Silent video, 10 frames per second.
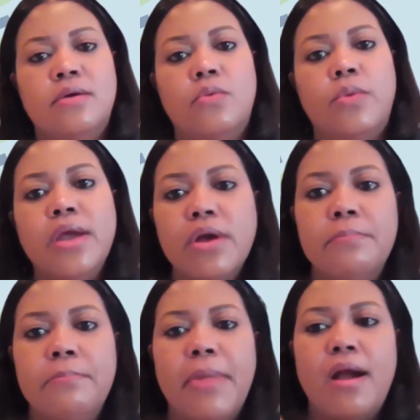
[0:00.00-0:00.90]
We are
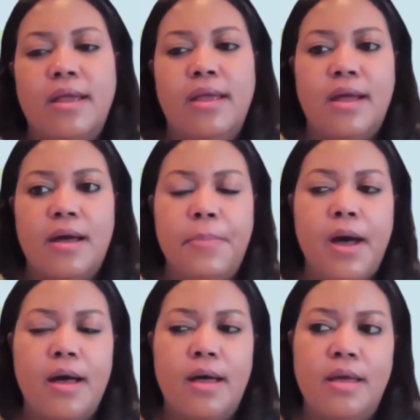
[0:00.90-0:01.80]
embarking
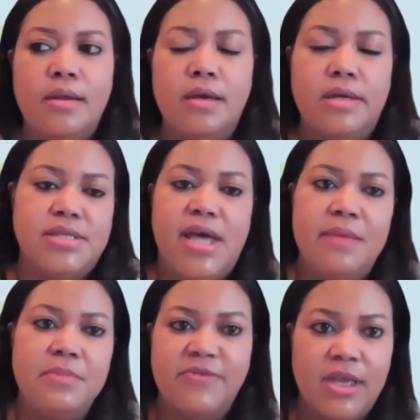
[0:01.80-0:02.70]
upon a
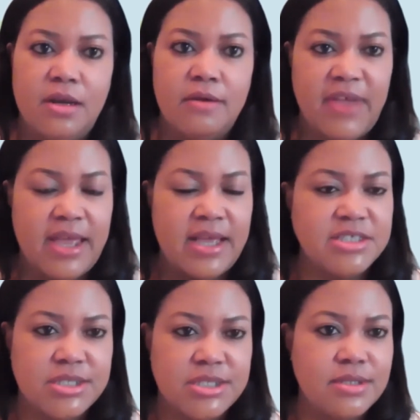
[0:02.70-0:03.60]
time of
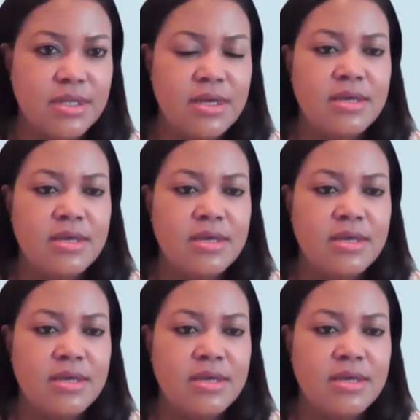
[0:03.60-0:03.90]
innovation